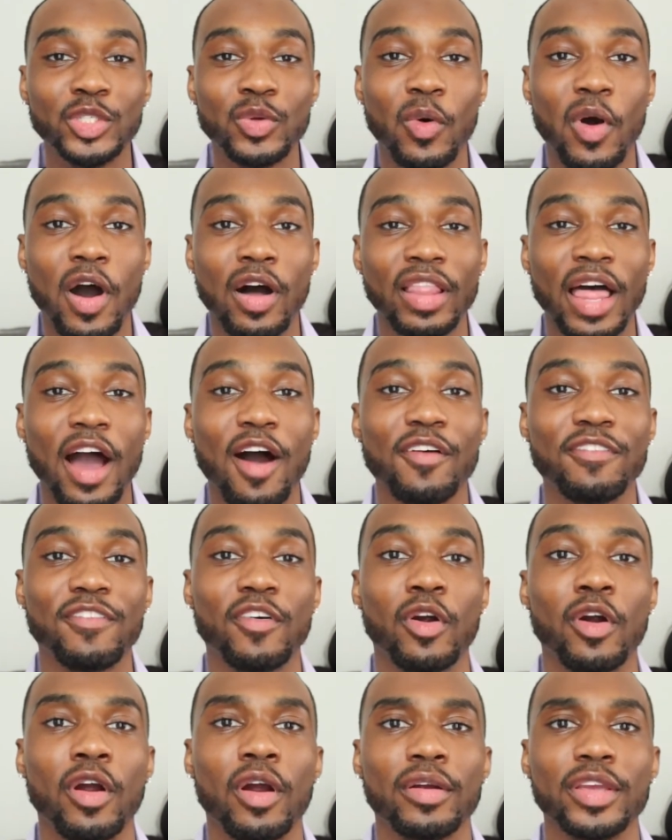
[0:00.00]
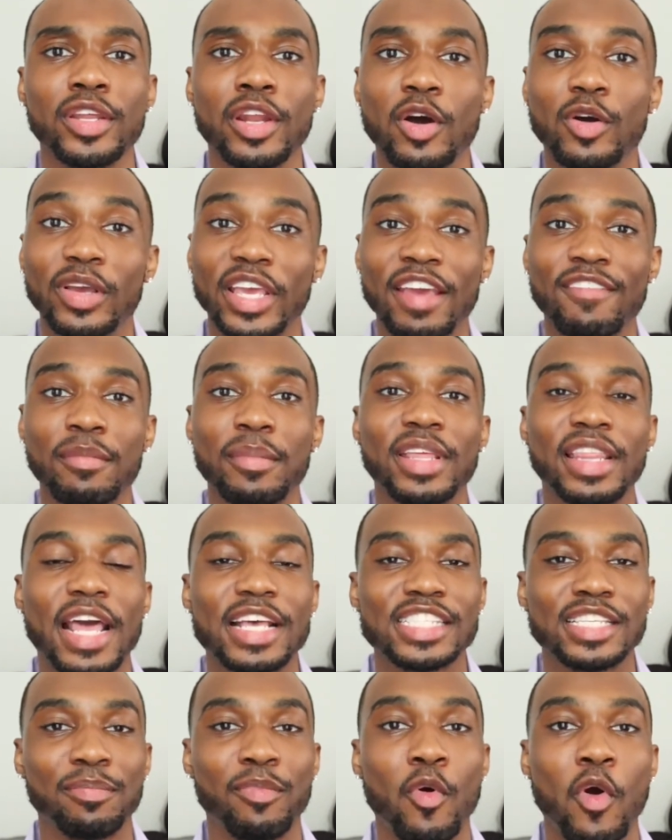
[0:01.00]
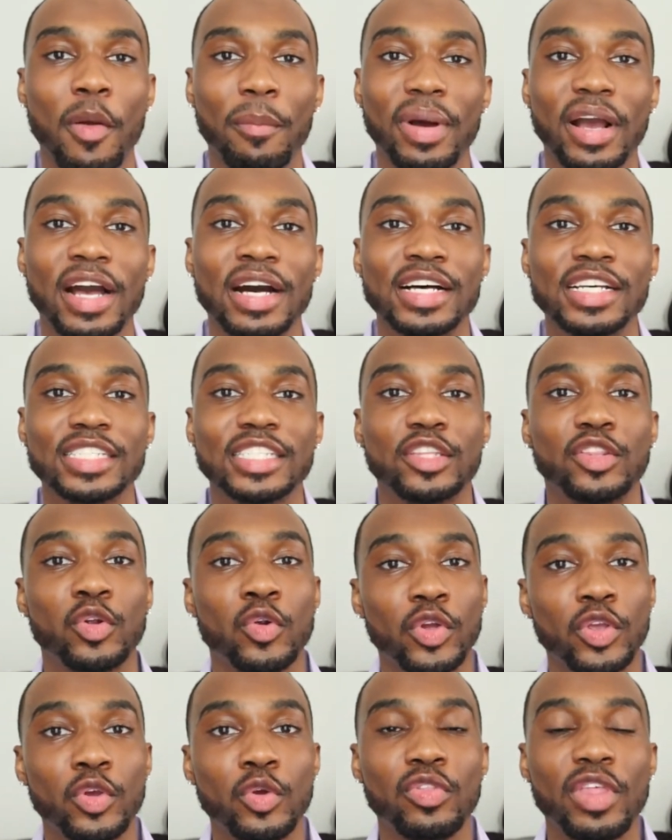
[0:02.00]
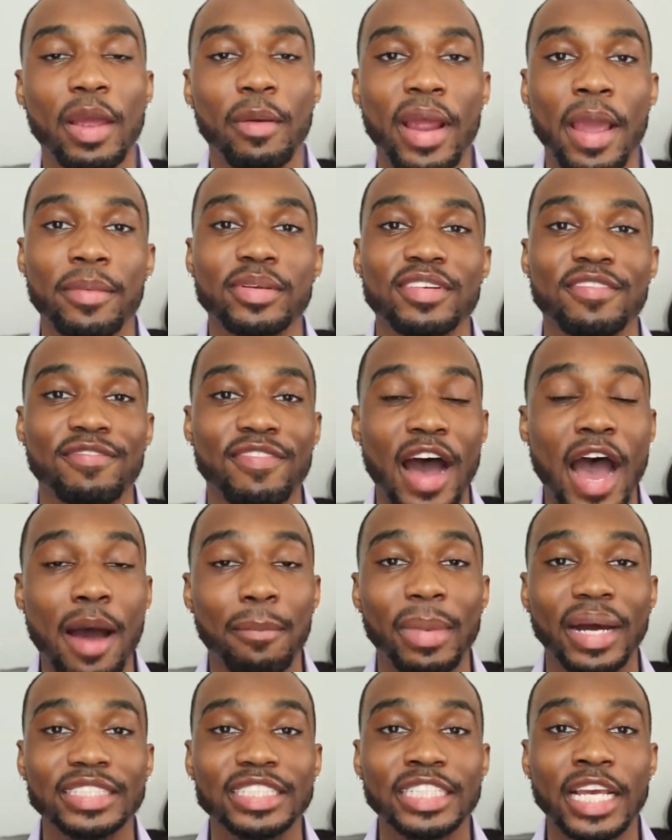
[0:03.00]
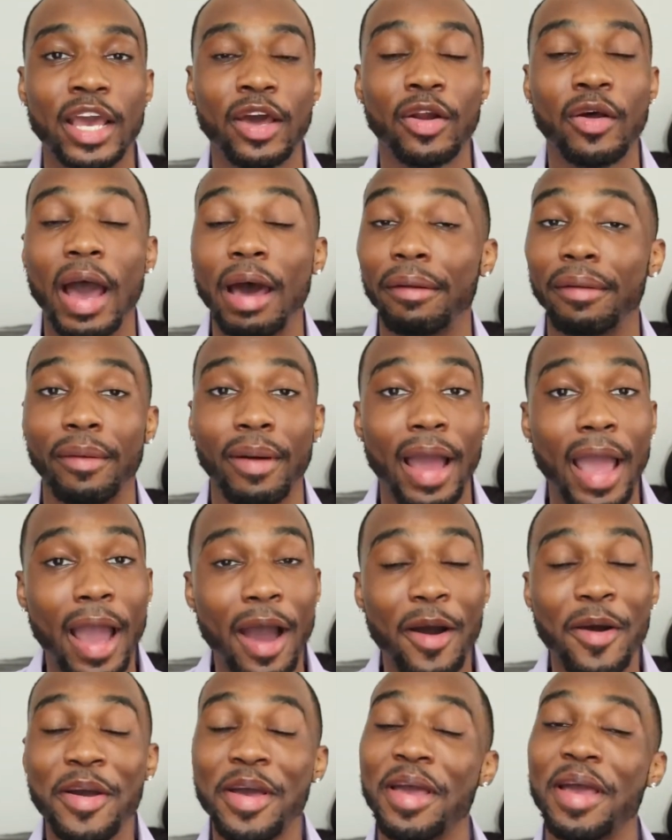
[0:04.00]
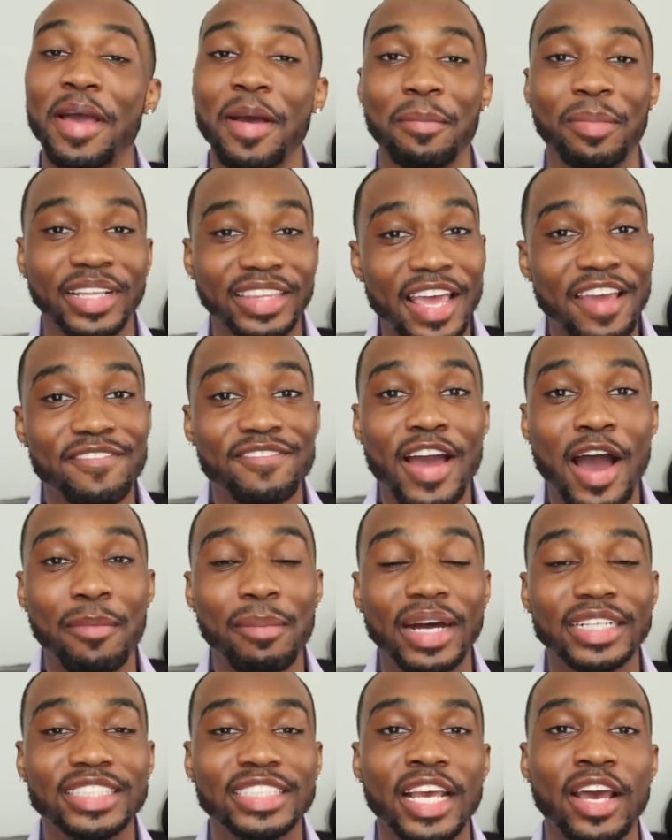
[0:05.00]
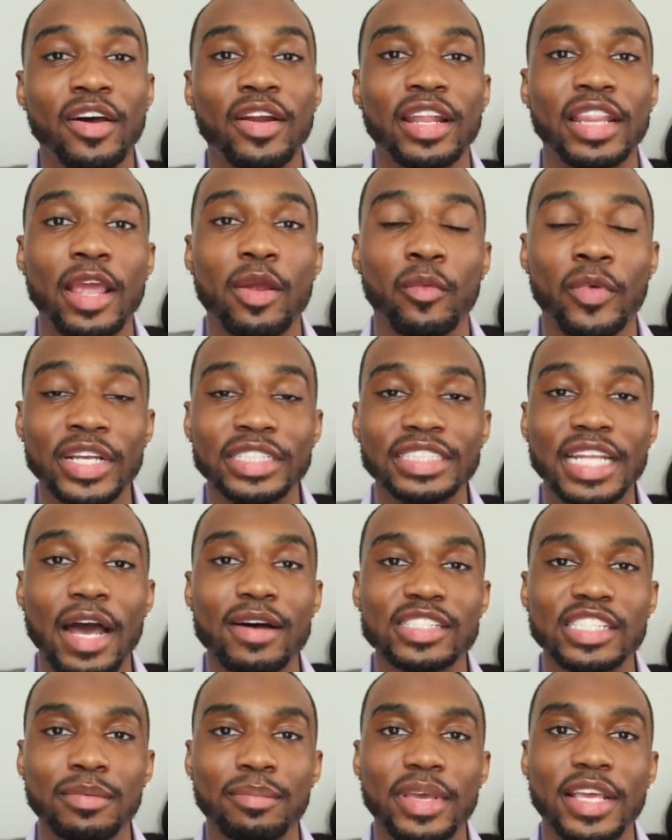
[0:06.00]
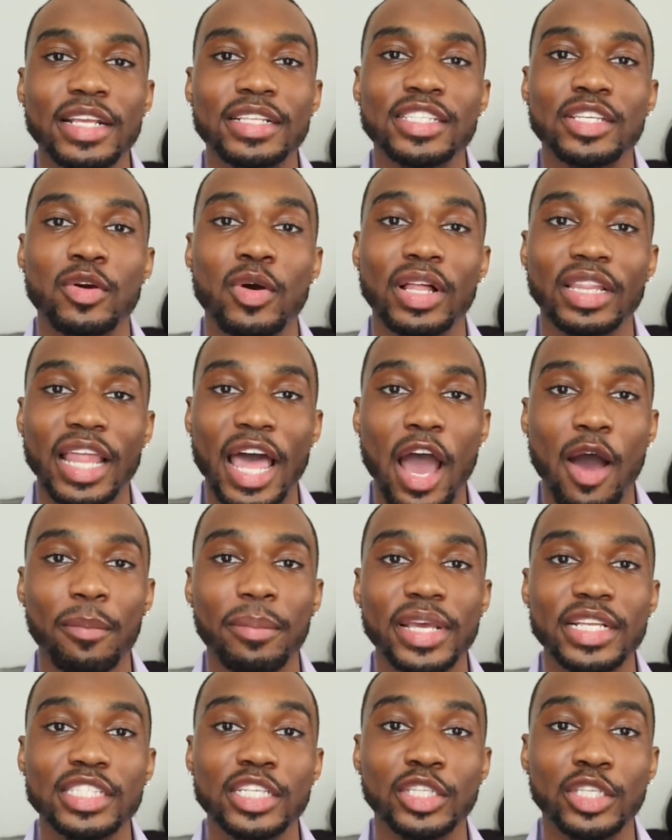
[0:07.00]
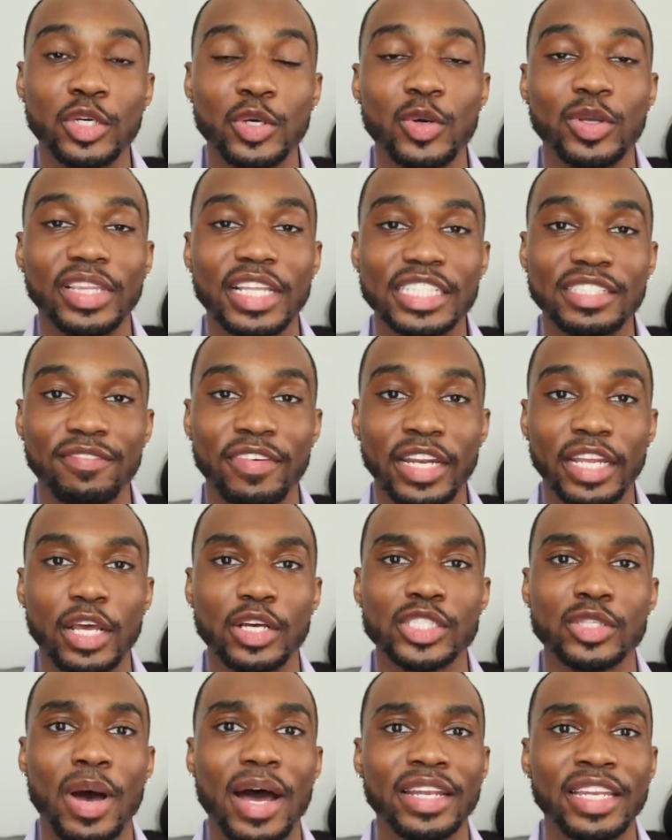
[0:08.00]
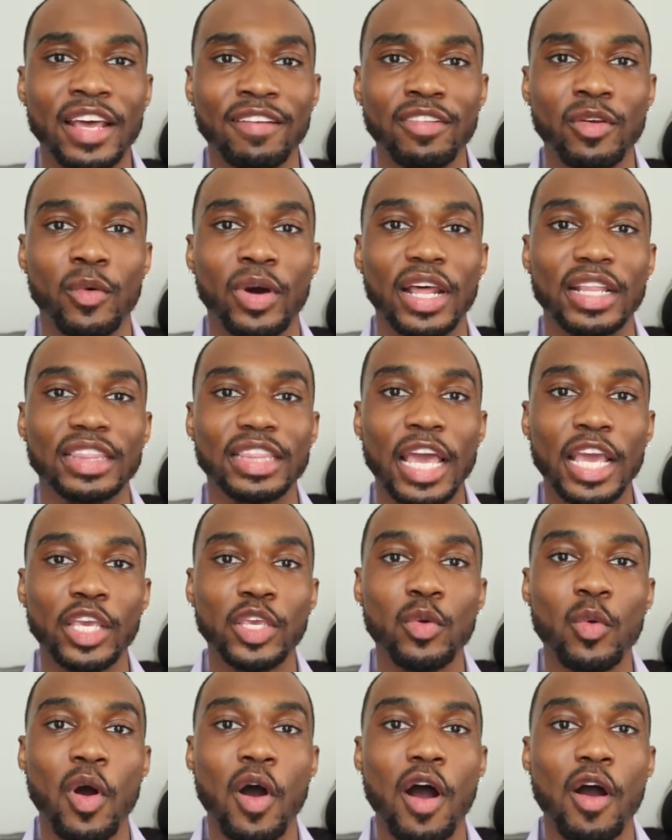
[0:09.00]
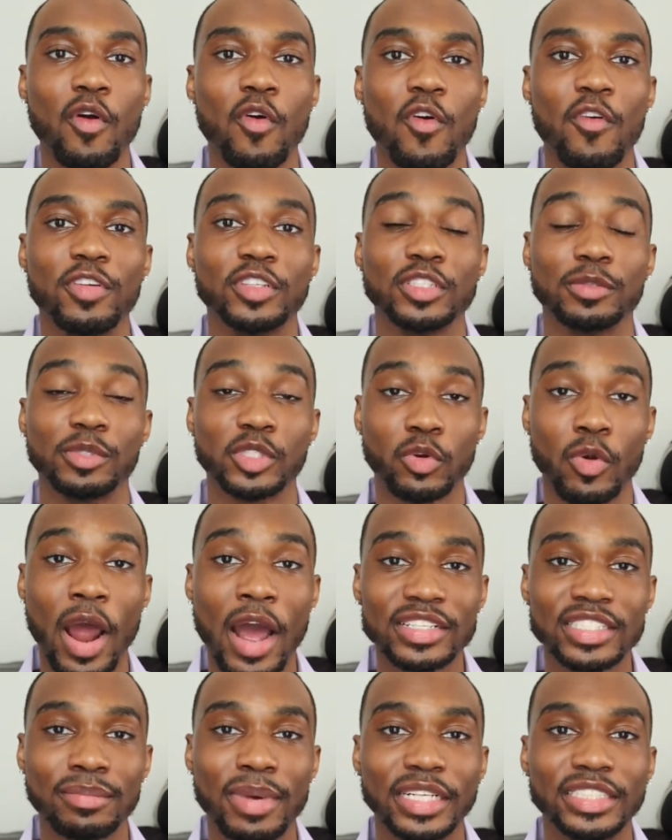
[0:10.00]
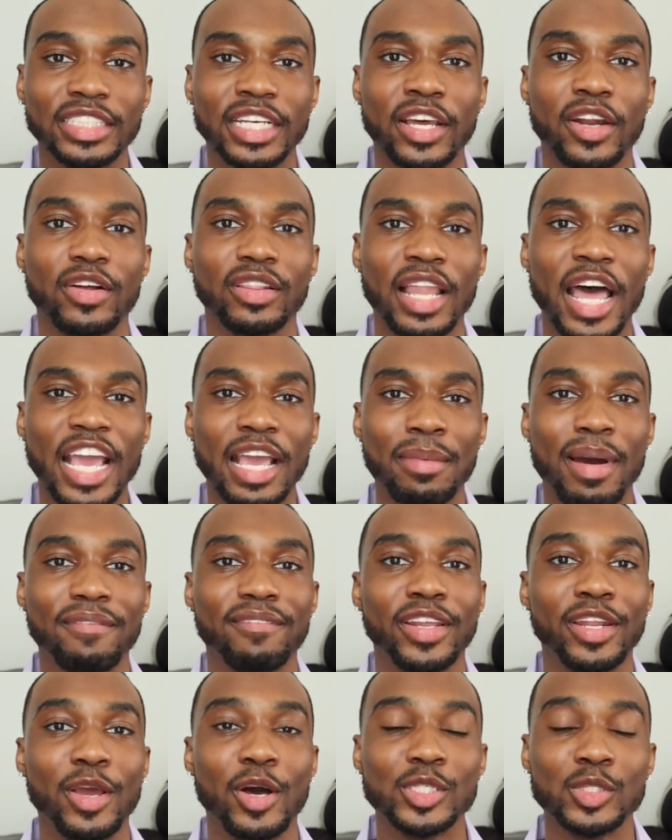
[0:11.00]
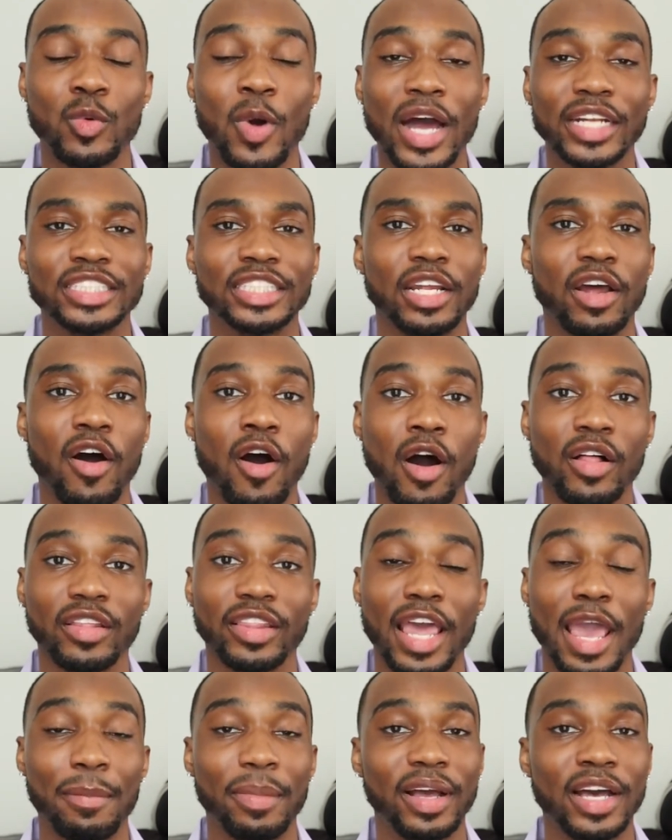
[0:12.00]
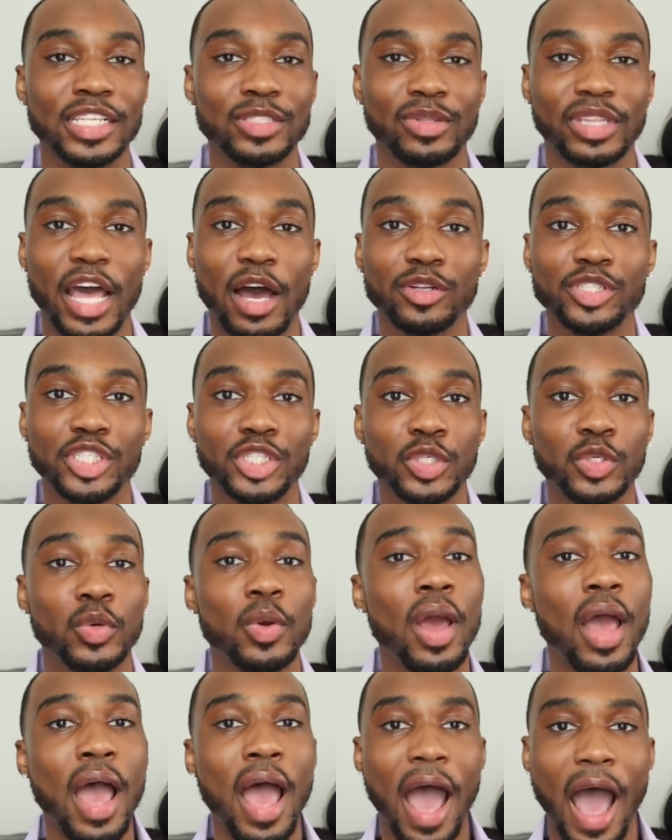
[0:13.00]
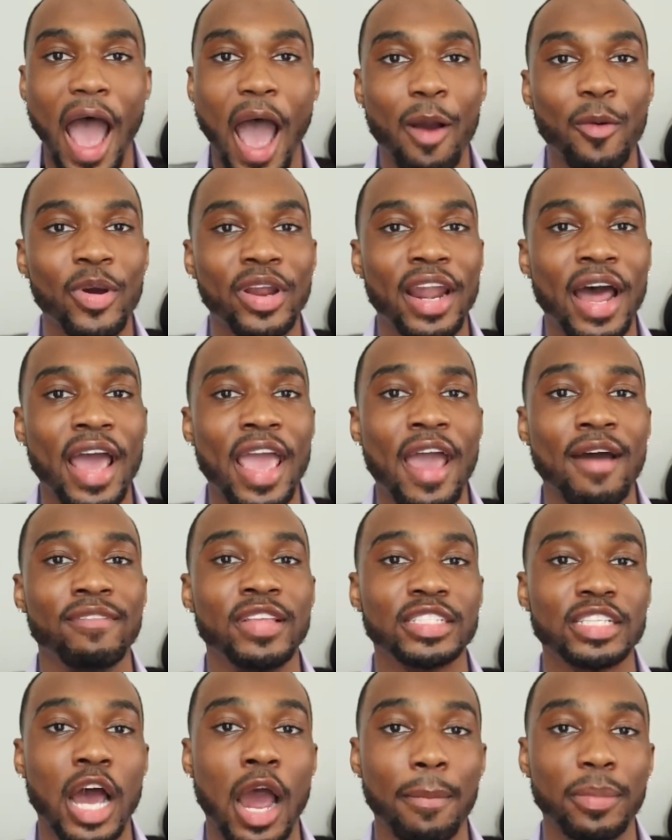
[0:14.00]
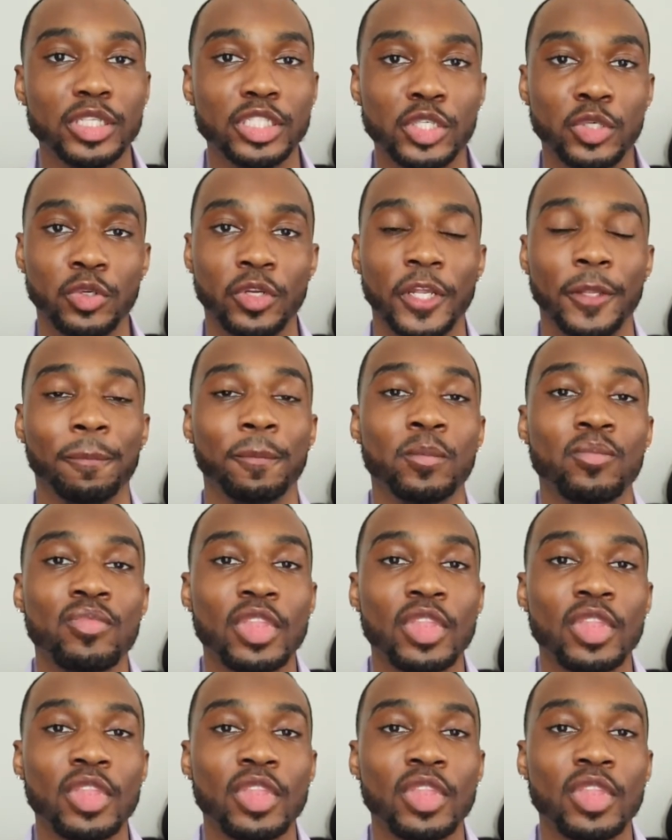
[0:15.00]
you all out for, you know, giving me that support, because through you they were able to find my channel. I don't know how, but they found my channel and they reached out to me to allow me to do this video. So I definitely want to thank you all who subscribed to my channel, liking my videos, watching it, all of that, because without you, I would not have this opportunity.